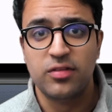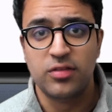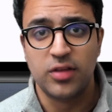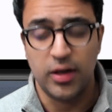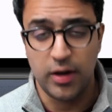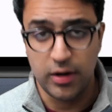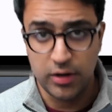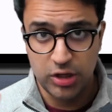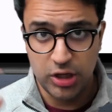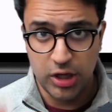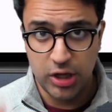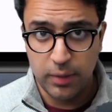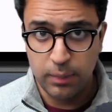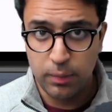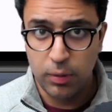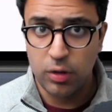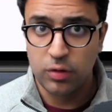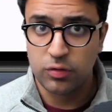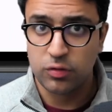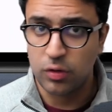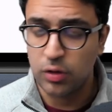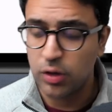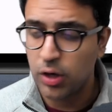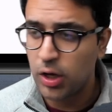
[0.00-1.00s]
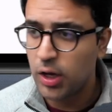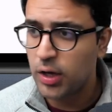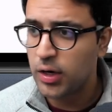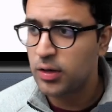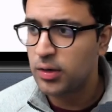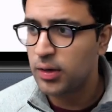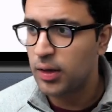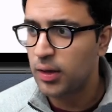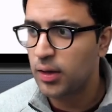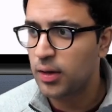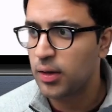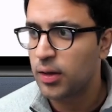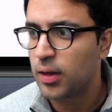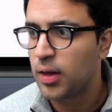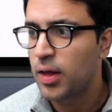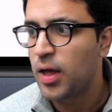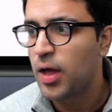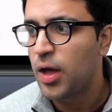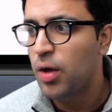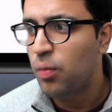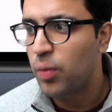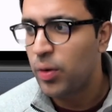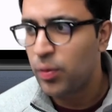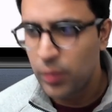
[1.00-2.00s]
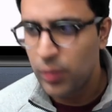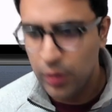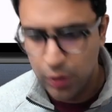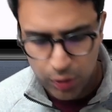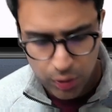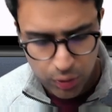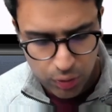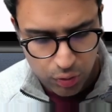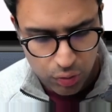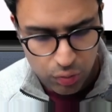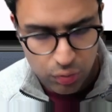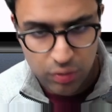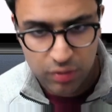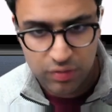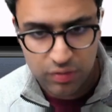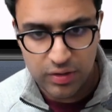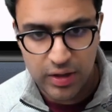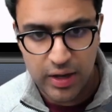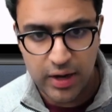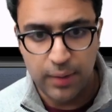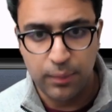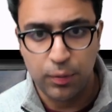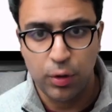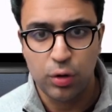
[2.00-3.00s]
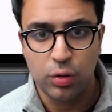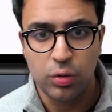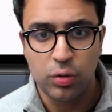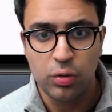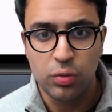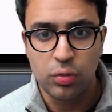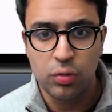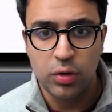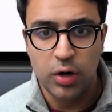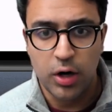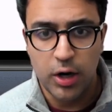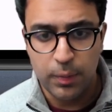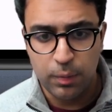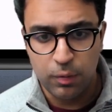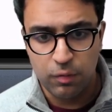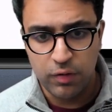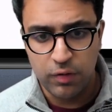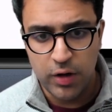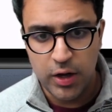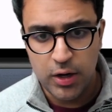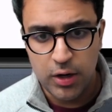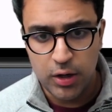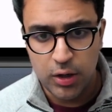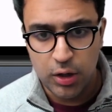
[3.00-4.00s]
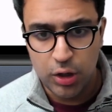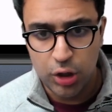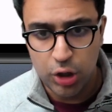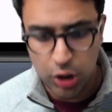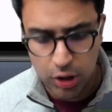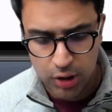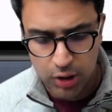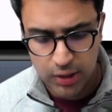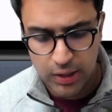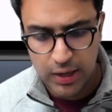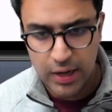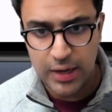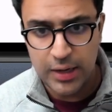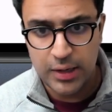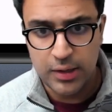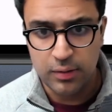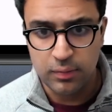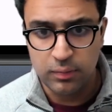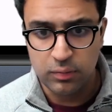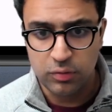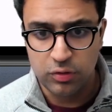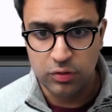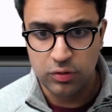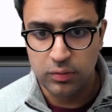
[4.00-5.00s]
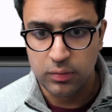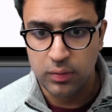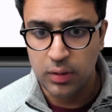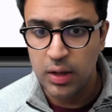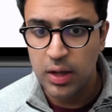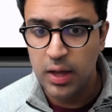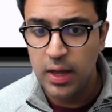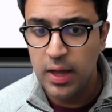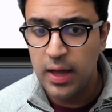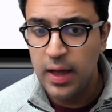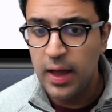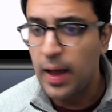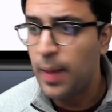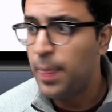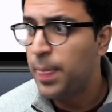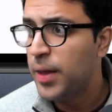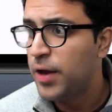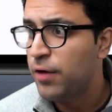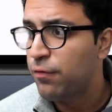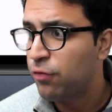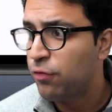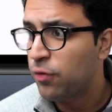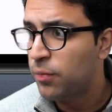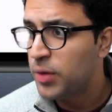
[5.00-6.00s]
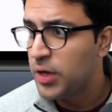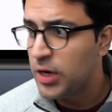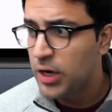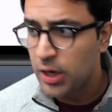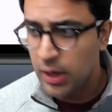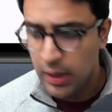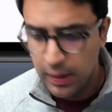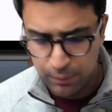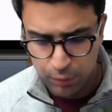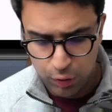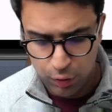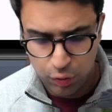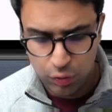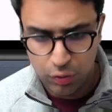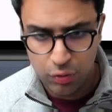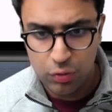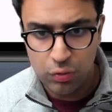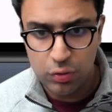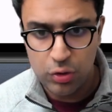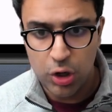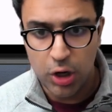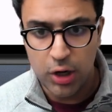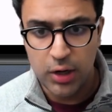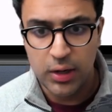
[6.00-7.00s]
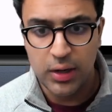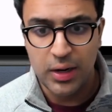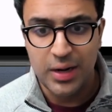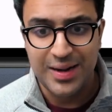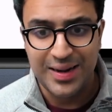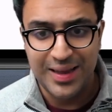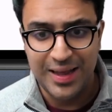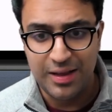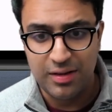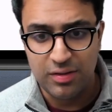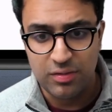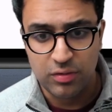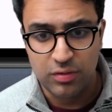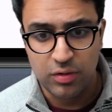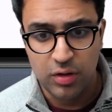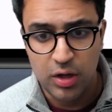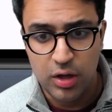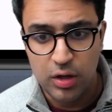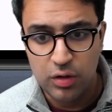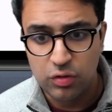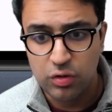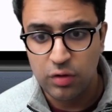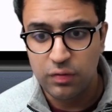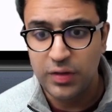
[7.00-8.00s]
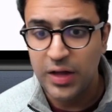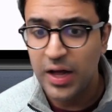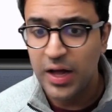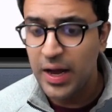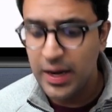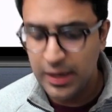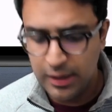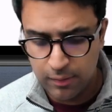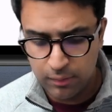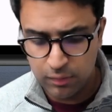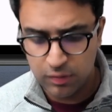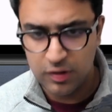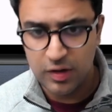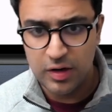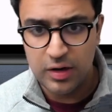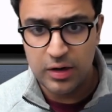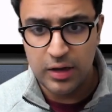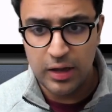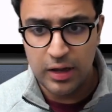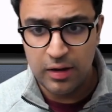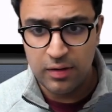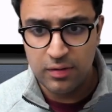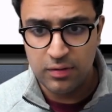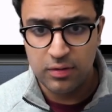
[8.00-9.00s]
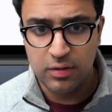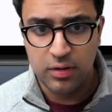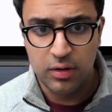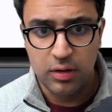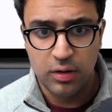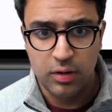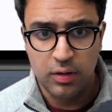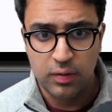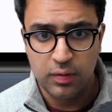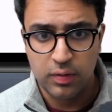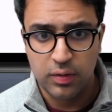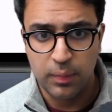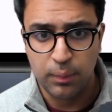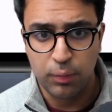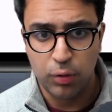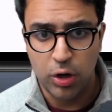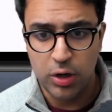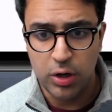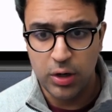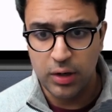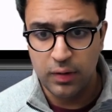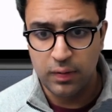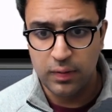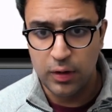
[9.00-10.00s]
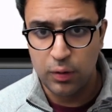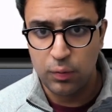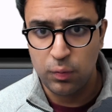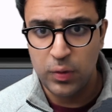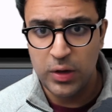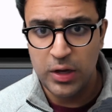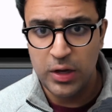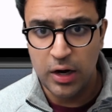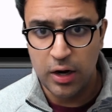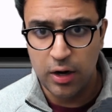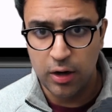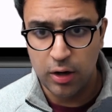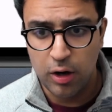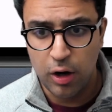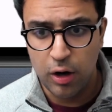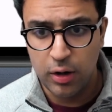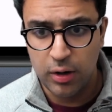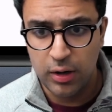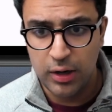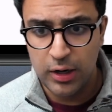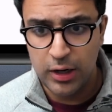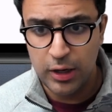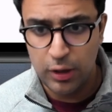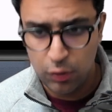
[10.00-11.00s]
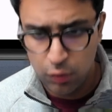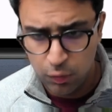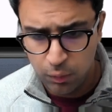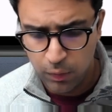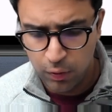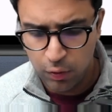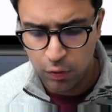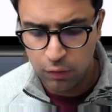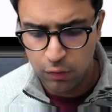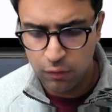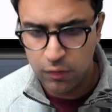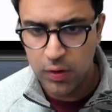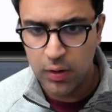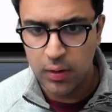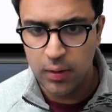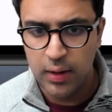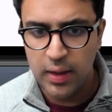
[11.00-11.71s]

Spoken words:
a tick box or not a tick, what we're going to do is that I'm going to do cart provider dot items, and then from here I'm going to do dot contains. So if the item contains the product that we are currently looping over,